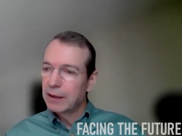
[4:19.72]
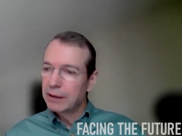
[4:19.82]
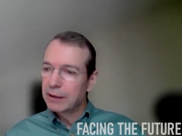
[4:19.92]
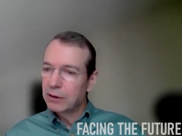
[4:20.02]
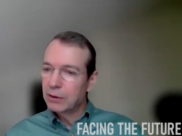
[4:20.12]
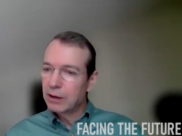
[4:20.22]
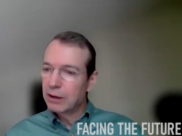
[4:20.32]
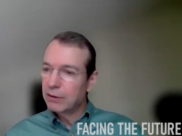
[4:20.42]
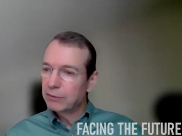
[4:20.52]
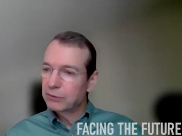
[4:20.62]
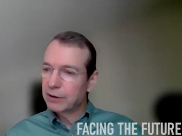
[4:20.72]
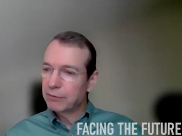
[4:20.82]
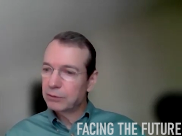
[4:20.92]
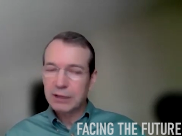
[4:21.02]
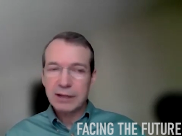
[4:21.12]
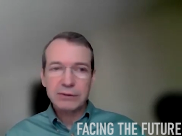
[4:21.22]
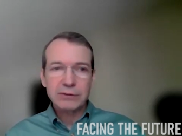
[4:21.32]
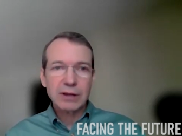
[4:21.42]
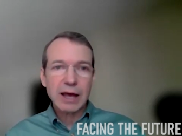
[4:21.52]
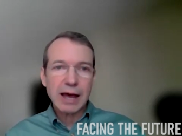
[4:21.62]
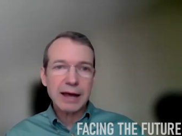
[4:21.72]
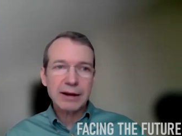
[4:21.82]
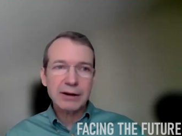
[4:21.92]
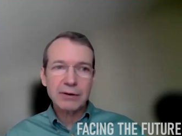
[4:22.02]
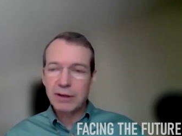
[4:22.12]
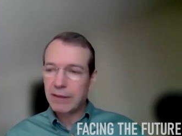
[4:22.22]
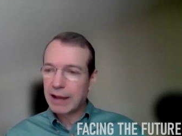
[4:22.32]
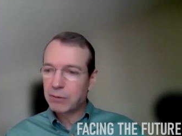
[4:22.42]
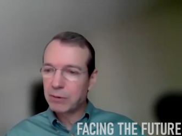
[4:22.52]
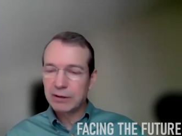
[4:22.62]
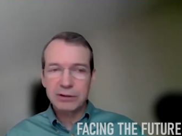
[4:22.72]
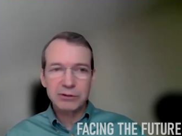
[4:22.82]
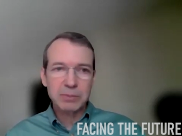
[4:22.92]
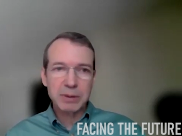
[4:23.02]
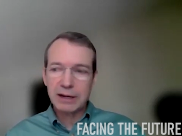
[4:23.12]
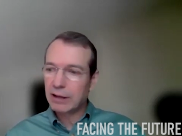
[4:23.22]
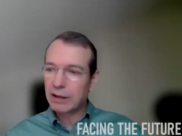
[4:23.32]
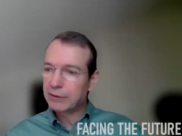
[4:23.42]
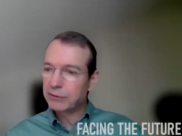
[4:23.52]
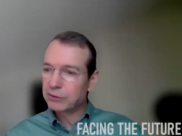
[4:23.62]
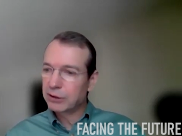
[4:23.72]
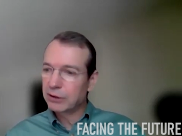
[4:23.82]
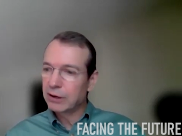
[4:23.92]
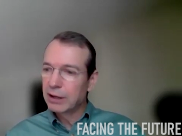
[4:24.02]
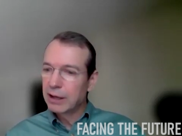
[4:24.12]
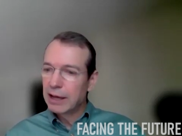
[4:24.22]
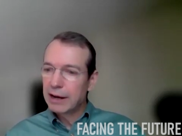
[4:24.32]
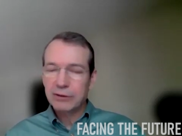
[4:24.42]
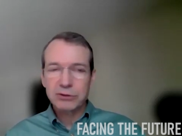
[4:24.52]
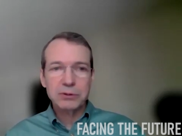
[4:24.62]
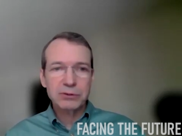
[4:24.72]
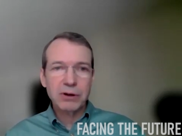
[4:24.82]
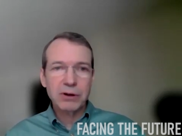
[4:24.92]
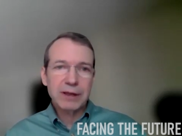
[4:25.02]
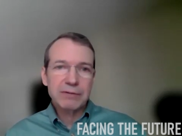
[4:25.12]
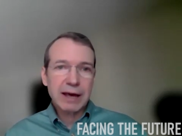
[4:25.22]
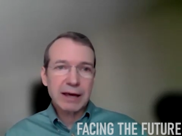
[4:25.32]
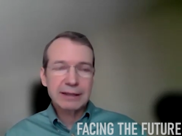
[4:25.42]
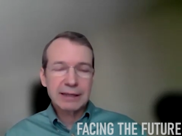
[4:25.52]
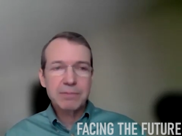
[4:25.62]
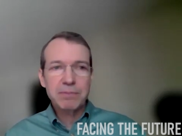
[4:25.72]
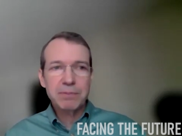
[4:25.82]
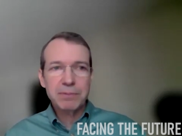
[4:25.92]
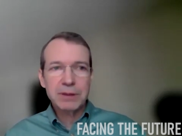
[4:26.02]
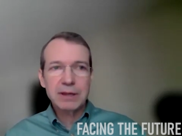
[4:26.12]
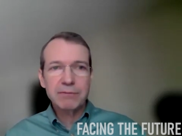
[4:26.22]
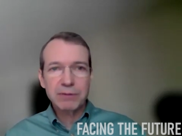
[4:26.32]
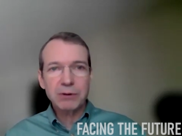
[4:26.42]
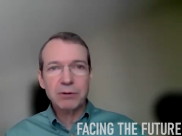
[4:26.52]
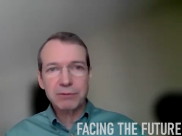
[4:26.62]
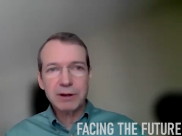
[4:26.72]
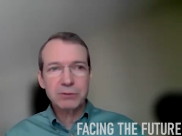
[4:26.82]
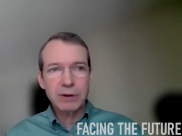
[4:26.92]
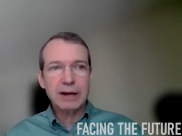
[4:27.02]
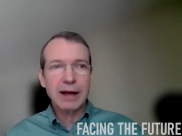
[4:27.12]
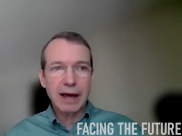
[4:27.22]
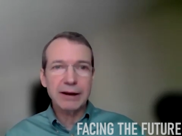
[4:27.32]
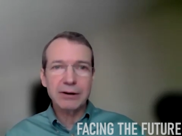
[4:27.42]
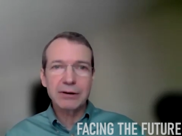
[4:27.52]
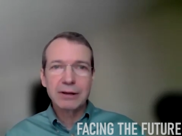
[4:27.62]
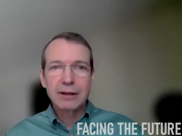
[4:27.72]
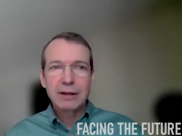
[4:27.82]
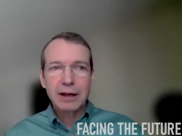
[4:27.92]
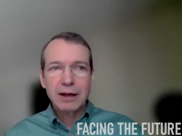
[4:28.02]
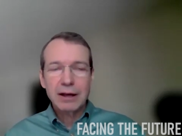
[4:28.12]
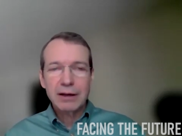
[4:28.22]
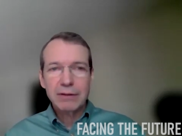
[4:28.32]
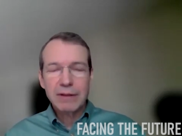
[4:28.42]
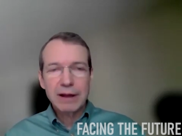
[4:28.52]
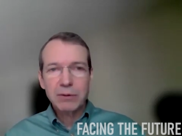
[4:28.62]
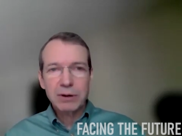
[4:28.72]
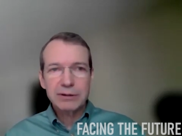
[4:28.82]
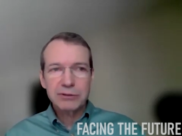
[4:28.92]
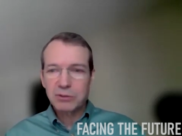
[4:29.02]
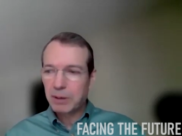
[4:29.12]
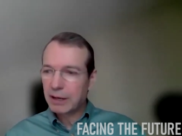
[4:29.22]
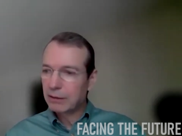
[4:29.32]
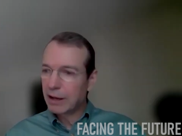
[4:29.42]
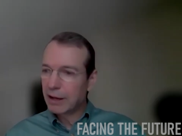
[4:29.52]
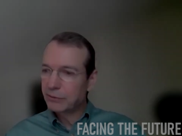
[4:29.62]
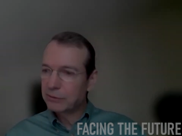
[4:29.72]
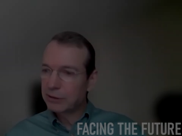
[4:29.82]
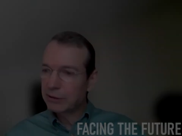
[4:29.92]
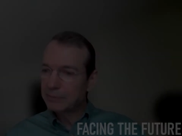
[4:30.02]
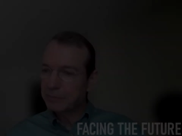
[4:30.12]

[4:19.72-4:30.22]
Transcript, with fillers: you know, several tenths higher than they were anticipating last year. And as a result, they've had to keep the federal funds rate higher uh, than they were anticipating last year.